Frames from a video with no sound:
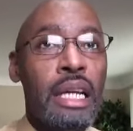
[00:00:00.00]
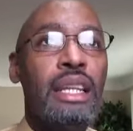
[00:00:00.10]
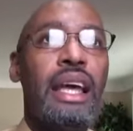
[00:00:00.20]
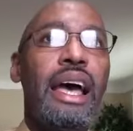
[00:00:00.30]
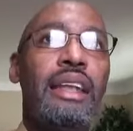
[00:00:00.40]

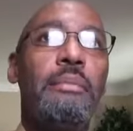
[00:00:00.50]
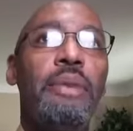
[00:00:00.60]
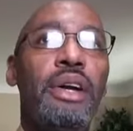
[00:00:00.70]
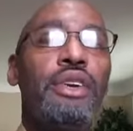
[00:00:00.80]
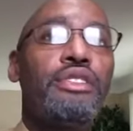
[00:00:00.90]
They had the
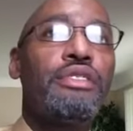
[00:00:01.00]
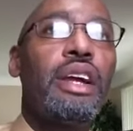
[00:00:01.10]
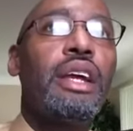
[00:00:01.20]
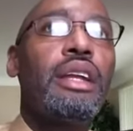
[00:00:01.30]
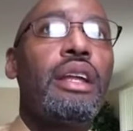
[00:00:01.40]
better
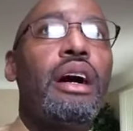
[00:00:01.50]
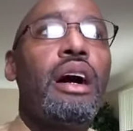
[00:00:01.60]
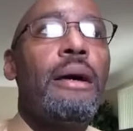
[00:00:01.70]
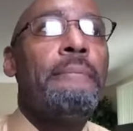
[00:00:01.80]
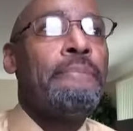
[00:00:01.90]
trained
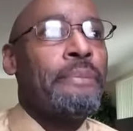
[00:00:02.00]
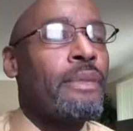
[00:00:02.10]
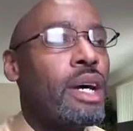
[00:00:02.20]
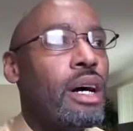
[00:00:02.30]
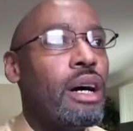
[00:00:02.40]
um,
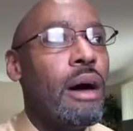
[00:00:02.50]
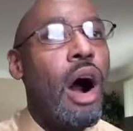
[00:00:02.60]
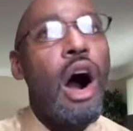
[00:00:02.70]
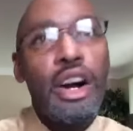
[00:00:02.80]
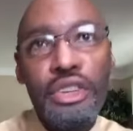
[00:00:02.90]
uh,
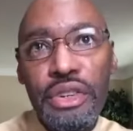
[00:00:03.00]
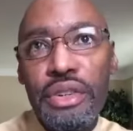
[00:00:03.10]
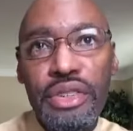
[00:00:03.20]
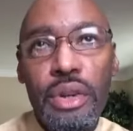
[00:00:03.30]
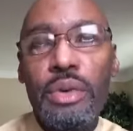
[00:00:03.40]

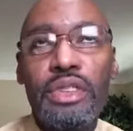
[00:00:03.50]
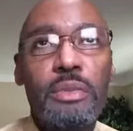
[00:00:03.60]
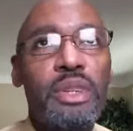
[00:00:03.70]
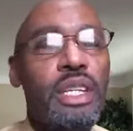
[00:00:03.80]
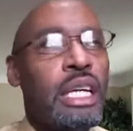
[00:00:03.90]
archers, so to
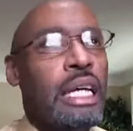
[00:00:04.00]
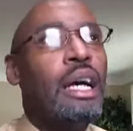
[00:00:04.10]
speak.